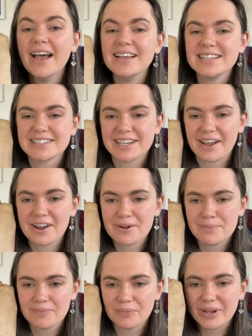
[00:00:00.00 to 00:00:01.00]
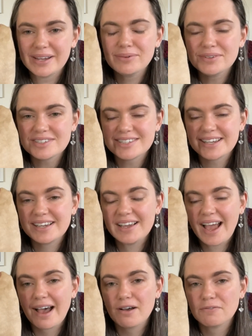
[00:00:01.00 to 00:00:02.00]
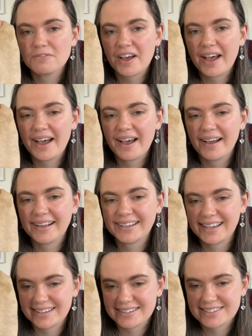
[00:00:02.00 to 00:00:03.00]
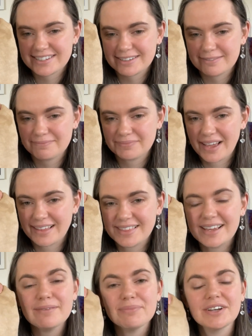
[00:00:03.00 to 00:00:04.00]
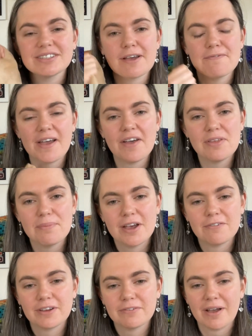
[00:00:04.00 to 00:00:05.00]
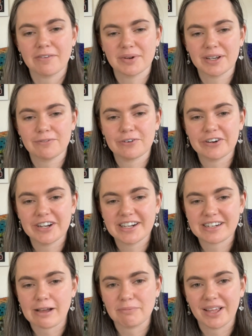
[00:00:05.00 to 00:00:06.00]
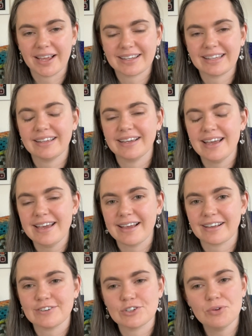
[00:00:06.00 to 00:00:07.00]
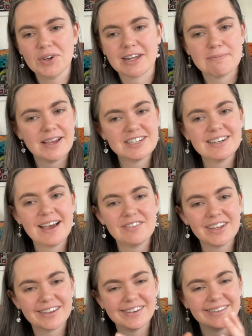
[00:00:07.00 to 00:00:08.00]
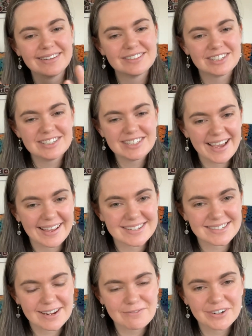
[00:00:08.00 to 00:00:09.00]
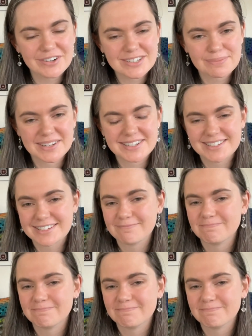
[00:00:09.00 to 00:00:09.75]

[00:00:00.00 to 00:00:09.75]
So we will see how far I get. I think because I found the perfect fabric for it, I'm like, yeah, I could do it. Imagine having a cute little ginger house done for Christmas.